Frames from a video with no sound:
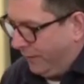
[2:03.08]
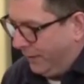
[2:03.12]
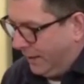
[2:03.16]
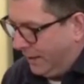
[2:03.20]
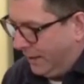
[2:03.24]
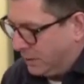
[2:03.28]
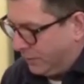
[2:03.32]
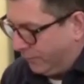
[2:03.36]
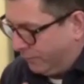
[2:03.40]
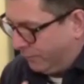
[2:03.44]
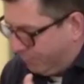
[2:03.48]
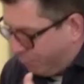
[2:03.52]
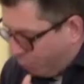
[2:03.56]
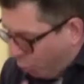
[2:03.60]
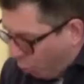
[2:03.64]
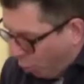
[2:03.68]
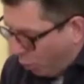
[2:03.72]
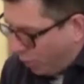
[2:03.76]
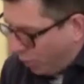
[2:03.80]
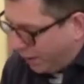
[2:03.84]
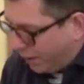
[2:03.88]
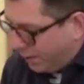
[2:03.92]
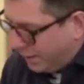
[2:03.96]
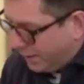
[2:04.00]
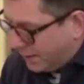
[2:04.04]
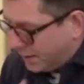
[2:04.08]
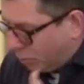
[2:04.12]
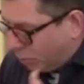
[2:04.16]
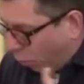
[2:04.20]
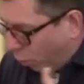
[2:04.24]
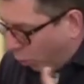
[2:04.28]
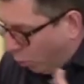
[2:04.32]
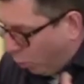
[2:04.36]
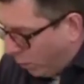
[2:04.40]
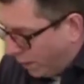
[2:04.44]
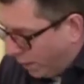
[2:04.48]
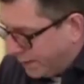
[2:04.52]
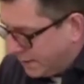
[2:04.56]
of brokenness or
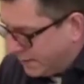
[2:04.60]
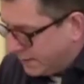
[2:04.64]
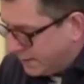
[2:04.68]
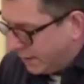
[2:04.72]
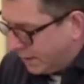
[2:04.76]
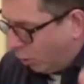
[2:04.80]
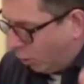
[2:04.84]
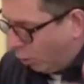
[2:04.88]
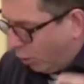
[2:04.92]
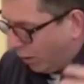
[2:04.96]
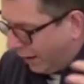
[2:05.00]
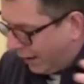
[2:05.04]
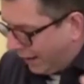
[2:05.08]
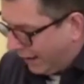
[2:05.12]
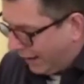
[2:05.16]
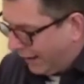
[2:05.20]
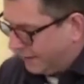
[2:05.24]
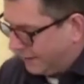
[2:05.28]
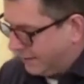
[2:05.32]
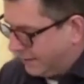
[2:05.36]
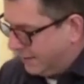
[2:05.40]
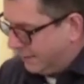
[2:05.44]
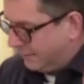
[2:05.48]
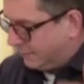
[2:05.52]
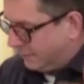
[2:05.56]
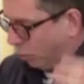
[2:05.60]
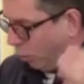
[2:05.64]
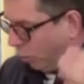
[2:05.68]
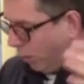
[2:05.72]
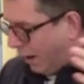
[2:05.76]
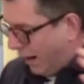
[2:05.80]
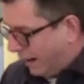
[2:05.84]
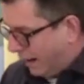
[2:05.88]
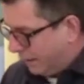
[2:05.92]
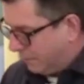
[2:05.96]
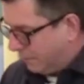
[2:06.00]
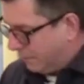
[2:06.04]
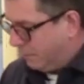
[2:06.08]
wonder or gladness or
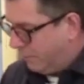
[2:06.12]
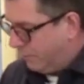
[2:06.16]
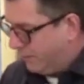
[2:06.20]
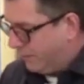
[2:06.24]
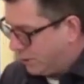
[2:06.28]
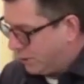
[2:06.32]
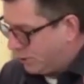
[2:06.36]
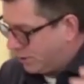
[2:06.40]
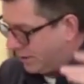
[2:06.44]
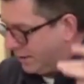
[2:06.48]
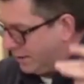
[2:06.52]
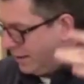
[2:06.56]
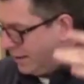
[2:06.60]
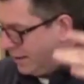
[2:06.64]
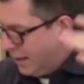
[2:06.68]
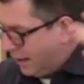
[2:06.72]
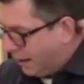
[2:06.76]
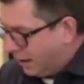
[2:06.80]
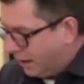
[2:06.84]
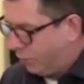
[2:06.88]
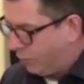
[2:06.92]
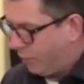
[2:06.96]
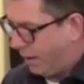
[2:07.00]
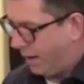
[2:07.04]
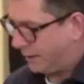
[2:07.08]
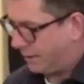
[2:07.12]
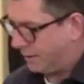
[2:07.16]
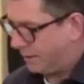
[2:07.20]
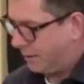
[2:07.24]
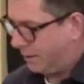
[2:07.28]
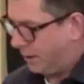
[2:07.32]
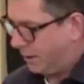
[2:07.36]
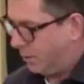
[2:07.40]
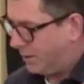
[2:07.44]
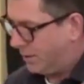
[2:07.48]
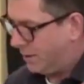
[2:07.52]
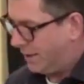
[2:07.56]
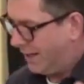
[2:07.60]
admiration and
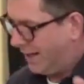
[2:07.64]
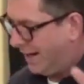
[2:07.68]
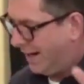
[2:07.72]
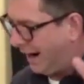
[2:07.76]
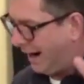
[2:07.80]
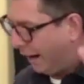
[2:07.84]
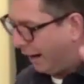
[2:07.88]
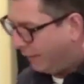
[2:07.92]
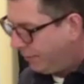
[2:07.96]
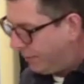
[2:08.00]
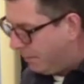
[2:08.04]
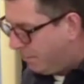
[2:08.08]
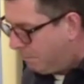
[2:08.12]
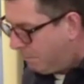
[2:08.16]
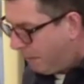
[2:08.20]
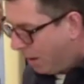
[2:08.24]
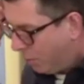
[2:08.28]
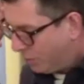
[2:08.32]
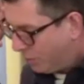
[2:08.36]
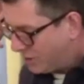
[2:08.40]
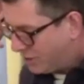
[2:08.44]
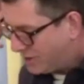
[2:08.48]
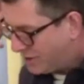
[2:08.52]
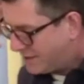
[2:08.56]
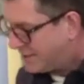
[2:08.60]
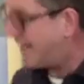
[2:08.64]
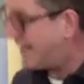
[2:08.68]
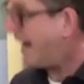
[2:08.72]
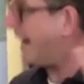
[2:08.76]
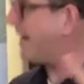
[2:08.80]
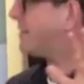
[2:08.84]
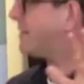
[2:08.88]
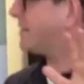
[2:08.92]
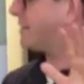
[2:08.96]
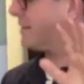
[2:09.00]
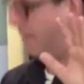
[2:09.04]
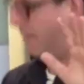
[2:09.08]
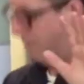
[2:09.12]
gratitude, and the mouth says
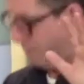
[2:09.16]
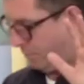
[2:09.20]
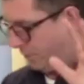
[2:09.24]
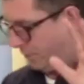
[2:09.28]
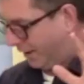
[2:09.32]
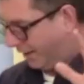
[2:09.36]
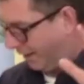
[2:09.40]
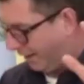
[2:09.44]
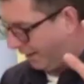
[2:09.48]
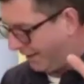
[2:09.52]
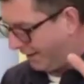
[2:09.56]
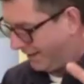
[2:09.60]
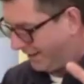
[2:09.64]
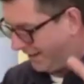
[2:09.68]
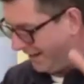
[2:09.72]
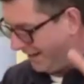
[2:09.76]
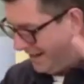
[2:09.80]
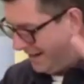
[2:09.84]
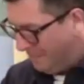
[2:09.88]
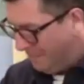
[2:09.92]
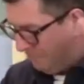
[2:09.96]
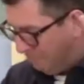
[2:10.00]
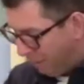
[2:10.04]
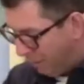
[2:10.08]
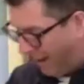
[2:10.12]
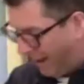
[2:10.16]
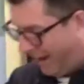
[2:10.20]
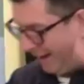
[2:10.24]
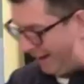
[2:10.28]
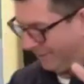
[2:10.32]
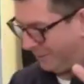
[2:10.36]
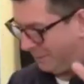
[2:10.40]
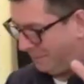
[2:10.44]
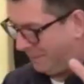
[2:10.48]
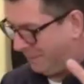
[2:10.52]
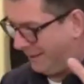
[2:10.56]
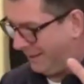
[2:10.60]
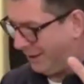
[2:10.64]
something like, "Blessed
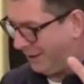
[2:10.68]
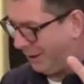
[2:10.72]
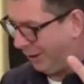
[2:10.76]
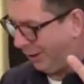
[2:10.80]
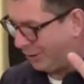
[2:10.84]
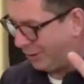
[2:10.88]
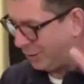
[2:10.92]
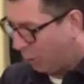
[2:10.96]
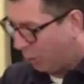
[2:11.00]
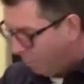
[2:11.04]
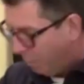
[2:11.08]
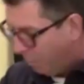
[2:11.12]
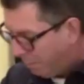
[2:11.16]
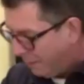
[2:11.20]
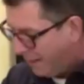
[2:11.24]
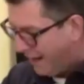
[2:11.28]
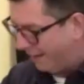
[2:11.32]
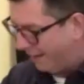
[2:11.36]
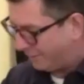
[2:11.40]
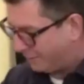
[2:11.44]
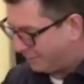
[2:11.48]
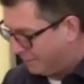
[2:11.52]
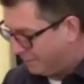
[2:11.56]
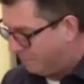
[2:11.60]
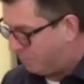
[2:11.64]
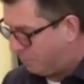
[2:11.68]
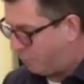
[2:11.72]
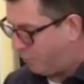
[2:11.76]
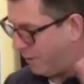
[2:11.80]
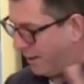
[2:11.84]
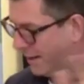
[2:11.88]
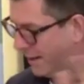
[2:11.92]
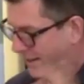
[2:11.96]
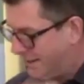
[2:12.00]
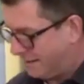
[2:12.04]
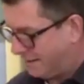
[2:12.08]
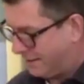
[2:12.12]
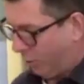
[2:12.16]
be God," or "Blessed and
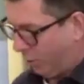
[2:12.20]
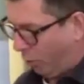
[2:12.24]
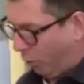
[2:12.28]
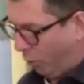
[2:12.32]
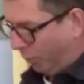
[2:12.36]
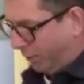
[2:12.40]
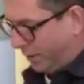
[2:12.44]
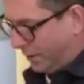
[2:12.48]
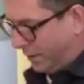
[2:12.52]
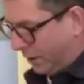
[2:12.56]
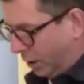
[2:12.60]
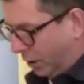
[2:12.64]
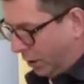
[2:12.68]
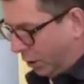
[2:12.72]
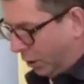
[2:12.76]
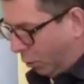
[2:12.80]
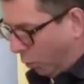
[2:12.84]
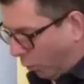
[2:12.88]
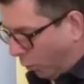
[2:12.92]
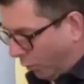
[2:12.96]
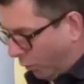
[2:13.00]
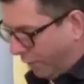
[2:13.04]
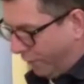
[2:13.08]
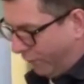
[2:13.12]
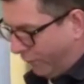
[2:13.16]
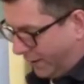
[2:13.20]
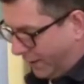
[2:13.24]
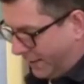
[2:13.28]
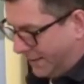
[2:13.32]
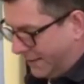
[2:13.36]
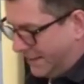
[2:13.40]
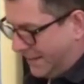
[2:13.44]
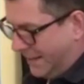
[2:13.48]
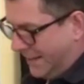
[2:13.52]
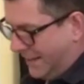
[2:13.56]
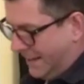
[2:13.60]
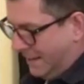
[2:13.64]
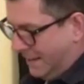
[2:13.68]
praised and honored and glorified
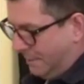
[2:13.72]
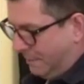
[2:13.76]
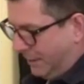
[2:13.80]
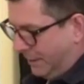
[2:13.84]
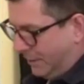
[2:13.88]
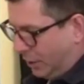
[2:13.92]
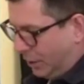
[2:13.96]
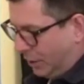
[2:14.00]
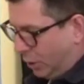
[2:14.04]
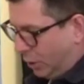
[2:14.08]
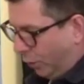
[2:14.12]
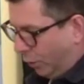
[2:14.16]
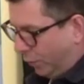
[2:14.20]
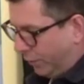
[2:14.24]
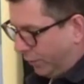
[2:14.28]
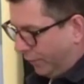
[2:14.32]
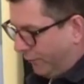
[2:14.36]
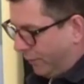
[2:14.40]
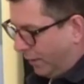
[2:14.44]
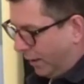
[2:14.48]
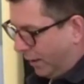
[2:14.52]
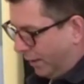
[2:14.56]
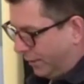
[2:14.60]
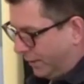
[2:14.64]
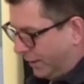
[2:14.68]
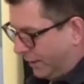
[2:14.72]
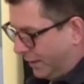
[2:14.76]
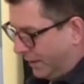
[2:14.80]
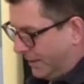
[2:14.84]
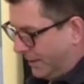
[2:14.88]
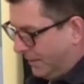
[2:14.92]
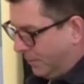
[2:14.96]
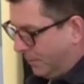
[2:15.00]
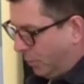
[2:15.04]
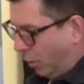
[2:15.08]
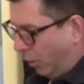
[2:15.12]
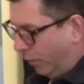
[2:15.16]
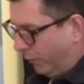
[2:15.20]
be the God and Father
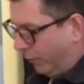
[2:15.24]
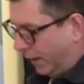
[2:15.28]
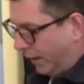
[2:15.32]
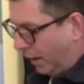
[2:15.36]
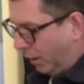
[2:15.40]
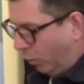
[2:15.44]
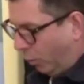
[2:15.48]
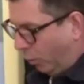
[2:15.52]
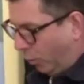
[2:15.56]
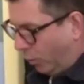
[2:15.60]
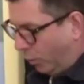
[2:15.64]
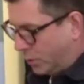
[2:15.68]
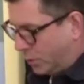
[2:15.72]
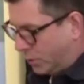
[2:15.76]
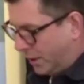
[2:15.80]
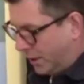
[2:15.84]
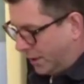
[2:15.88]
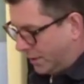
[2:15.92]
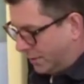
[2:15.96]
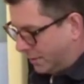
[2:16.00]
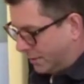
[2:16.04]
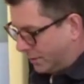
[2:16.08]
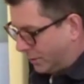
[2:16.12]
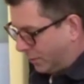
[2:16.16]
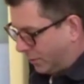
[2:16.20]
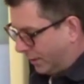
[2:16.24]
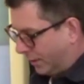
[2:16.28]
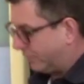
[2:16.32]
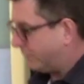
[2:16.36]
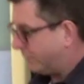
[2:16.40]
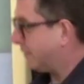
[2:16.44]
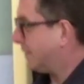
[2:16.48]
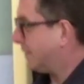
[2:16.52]
of our Lord Jesus Christ."